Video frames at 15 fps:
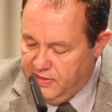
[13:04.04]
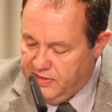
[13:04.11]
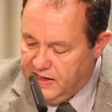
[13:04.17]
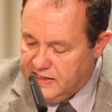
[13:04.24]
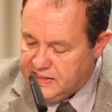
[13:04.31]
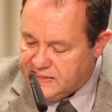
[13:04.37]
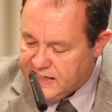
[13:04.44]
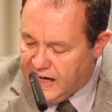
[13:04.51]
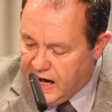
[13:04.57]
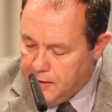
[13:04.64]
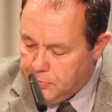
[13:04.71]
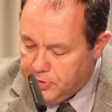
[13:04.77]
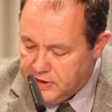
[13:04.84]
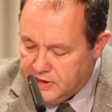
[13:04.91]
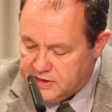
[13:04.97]
the
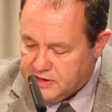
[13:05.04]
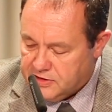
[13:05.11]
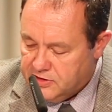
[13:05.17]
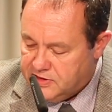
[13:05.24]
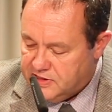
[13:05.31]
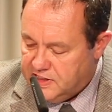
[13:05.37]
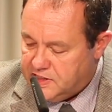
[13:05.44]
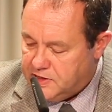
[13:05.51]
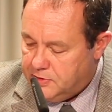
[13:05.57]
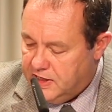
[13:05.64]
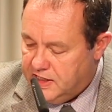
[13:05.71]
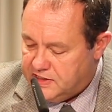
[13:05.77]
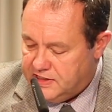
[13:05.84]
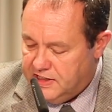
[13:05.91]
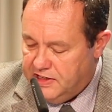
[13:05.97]
entire political
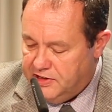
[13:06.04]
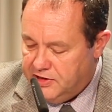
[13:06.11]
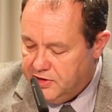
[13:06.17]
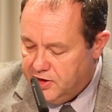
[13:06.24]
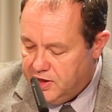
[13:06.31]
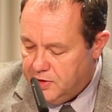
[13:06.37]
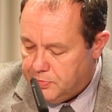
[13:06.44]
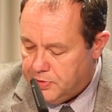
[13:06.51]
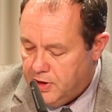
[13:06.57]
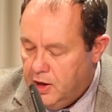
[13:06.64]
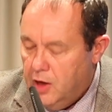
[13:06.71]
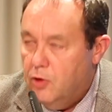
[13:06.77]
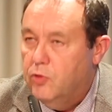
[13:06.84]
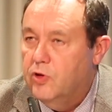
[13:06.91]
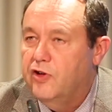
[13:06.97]
situation in Europe
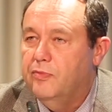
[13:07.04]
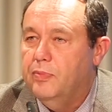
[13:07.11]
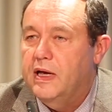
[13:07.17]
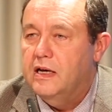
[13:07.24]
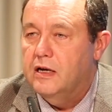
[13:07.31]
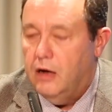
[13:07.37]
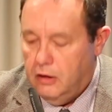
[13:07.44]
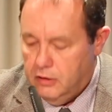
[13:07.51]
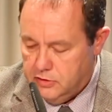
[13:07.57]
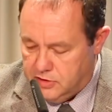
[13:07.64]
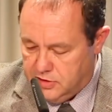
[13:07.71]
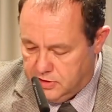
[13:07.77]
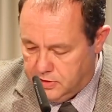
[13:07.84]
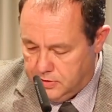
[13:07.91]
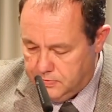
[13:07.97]
would have been
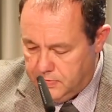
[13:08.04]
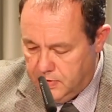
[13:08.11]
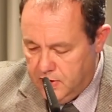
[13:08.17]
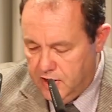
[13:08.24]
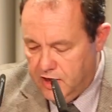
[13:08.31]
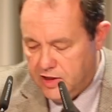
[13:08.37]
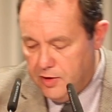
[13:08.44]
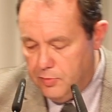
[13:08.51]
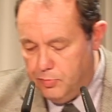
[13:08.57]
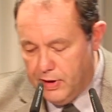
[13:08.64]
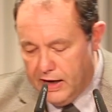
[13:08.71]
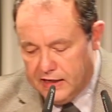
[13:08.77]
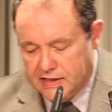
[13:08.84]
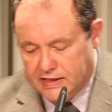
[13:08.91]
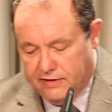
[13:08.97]
altered. The
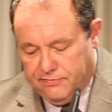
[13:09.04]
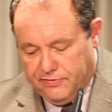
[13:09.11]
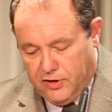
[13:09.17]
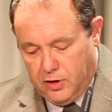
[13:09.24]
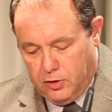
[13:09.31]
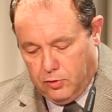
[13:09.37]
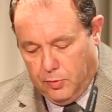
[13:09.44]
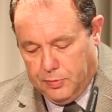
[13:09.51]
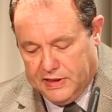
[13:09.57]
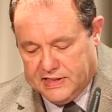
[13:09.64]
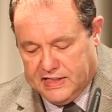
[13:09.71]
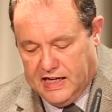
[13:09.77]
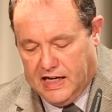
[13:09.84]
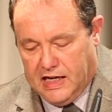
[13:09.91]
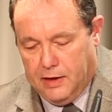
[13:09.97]
Brexit vote will be
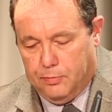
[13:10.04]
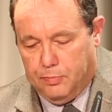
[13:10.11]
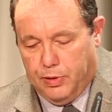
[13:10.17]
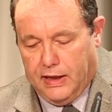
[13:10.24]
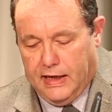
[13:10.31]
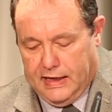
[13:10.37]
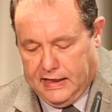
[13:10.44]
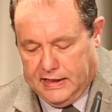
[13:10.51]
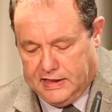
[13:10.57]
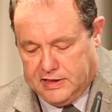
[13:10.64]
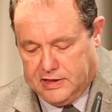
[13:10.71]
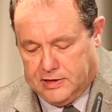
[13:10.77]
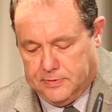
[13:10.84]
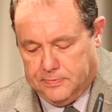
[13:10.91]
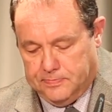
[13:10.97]
taking
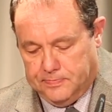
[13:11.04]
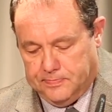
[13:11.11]
place